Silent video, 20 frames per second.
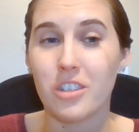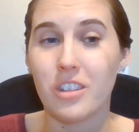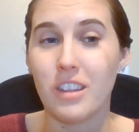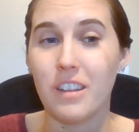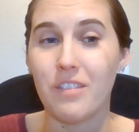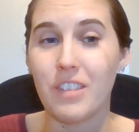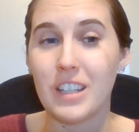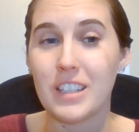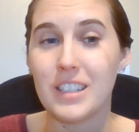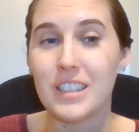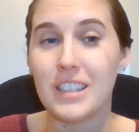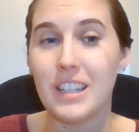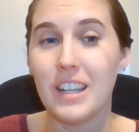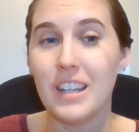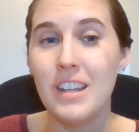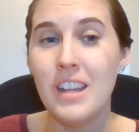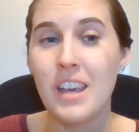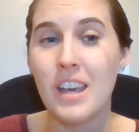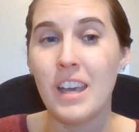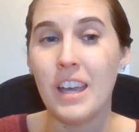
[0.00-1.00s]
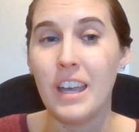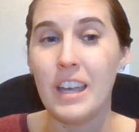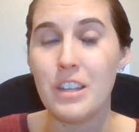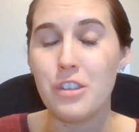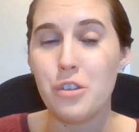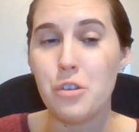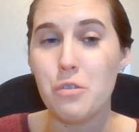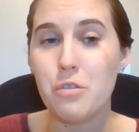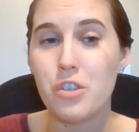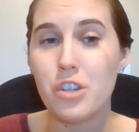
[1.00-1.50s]
Livingston in
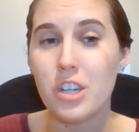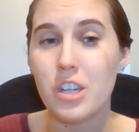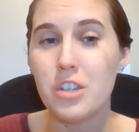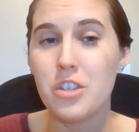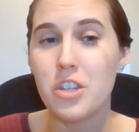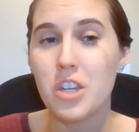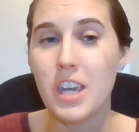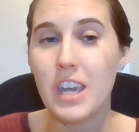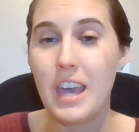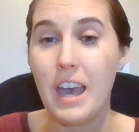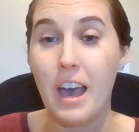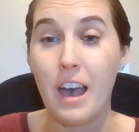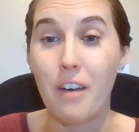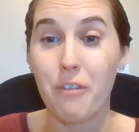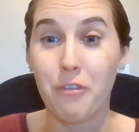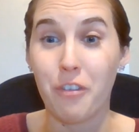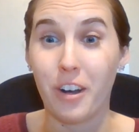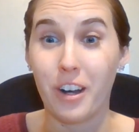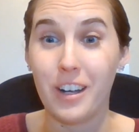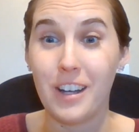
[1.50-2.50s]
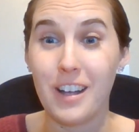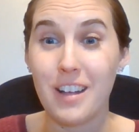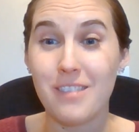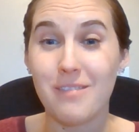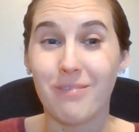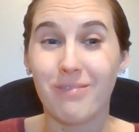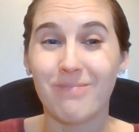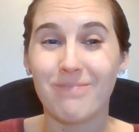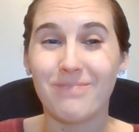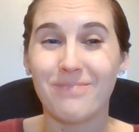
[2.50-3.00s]
Ujiji, Africa.
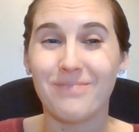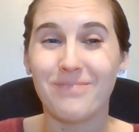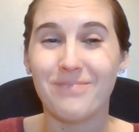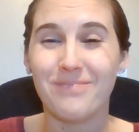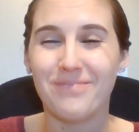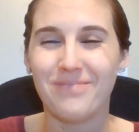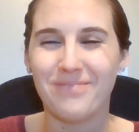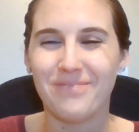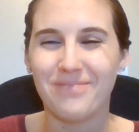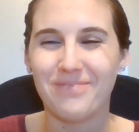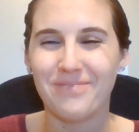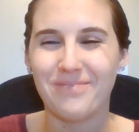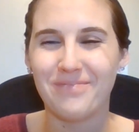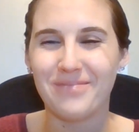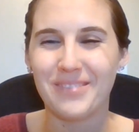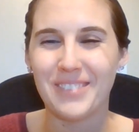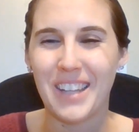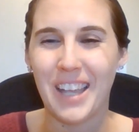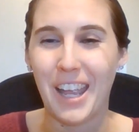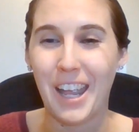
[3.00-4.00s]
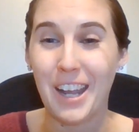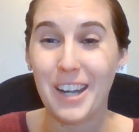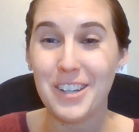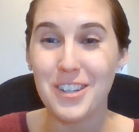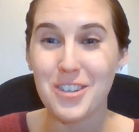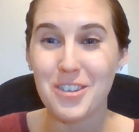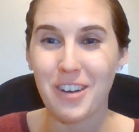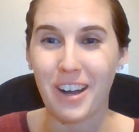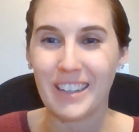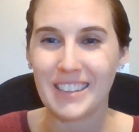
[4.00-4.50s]

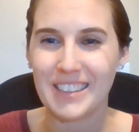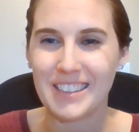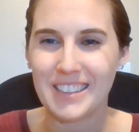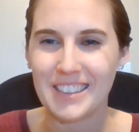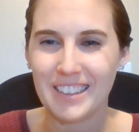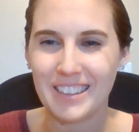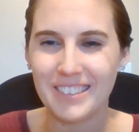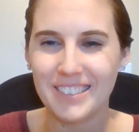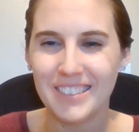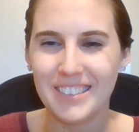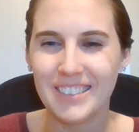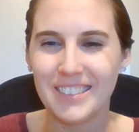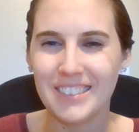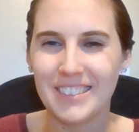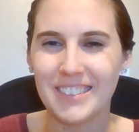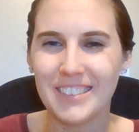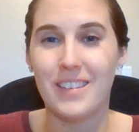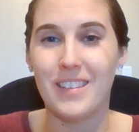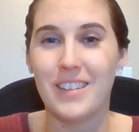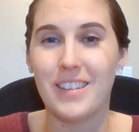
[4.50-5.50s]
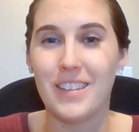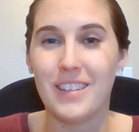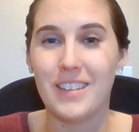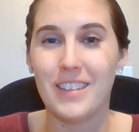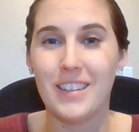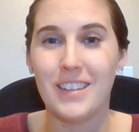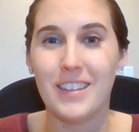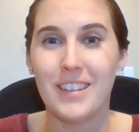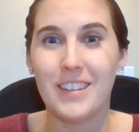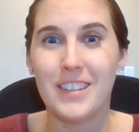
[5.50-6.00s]
Interesting.
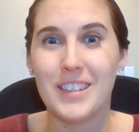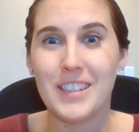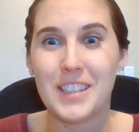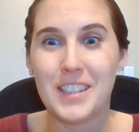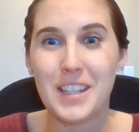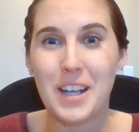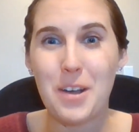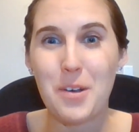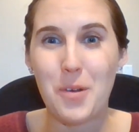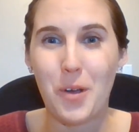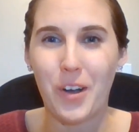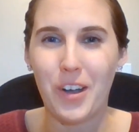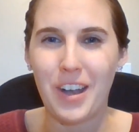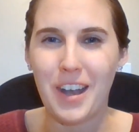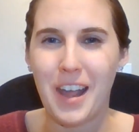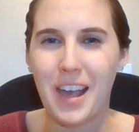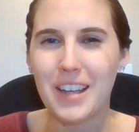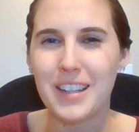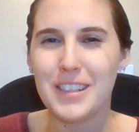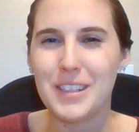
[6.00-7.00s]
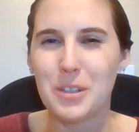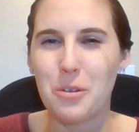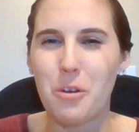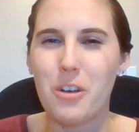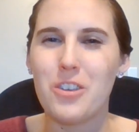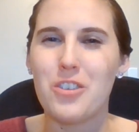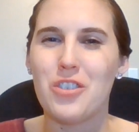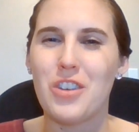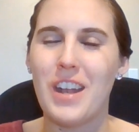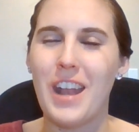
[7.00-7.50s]
So our next
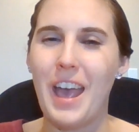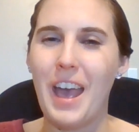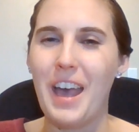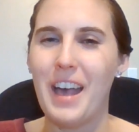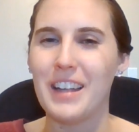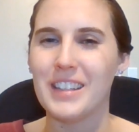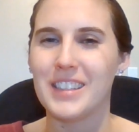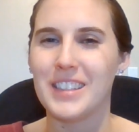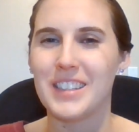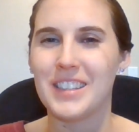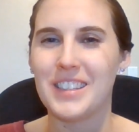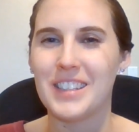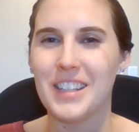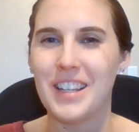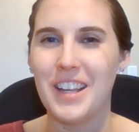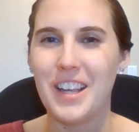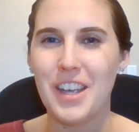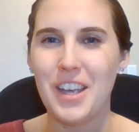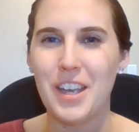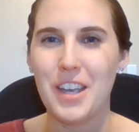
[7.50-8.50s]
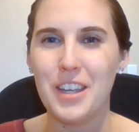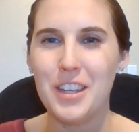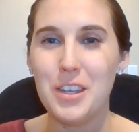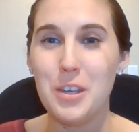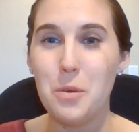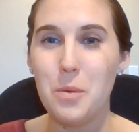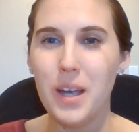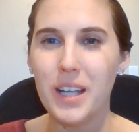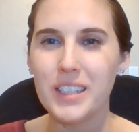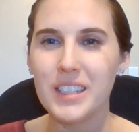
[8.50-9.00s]
question asks,
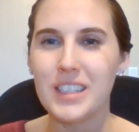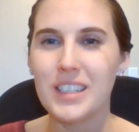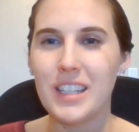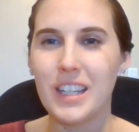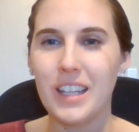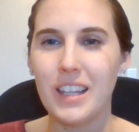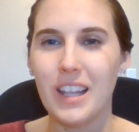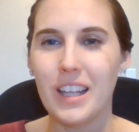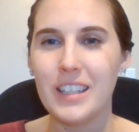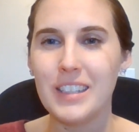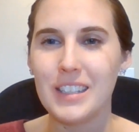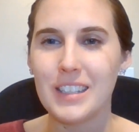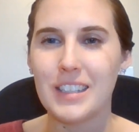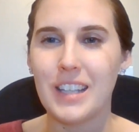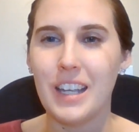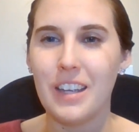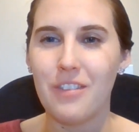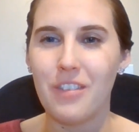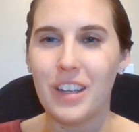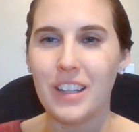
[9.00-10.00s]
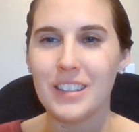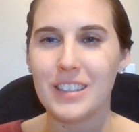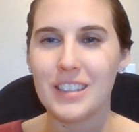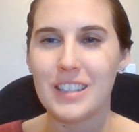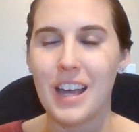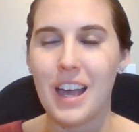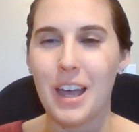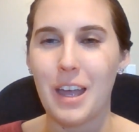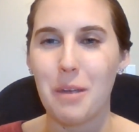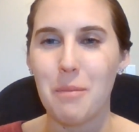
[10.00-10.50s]
U.S. Daylight Savings
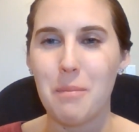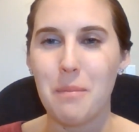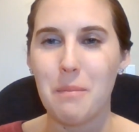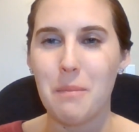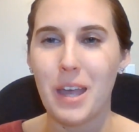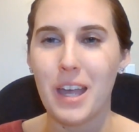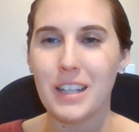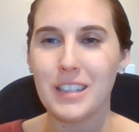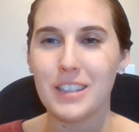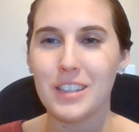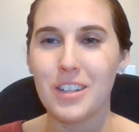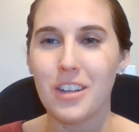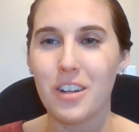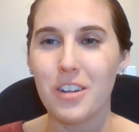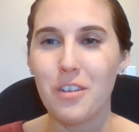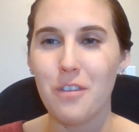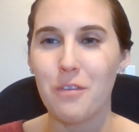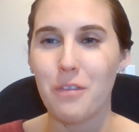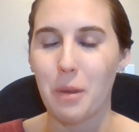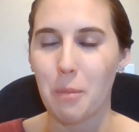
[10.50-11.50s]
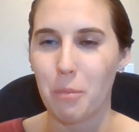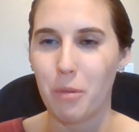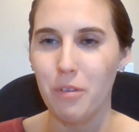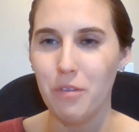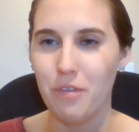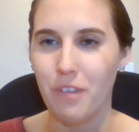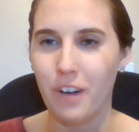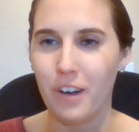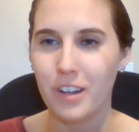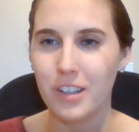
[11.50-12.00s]
Time ends on November
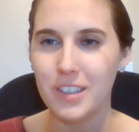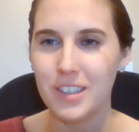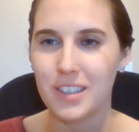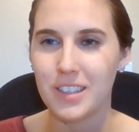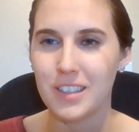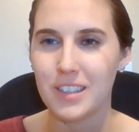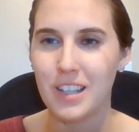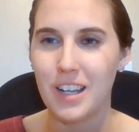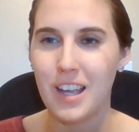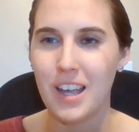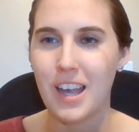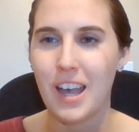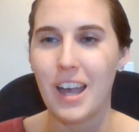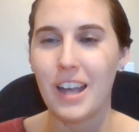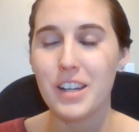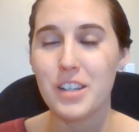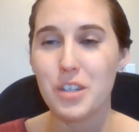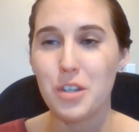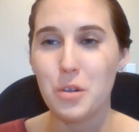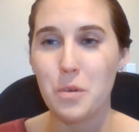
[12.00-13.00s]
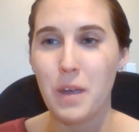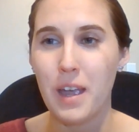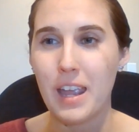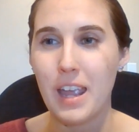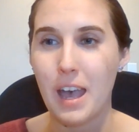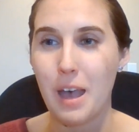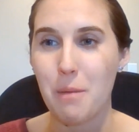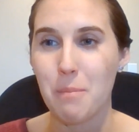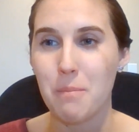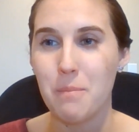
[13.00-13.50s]
1st at 2
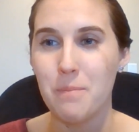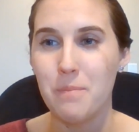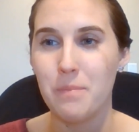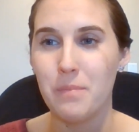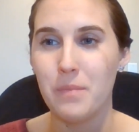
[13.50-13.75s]
a.m.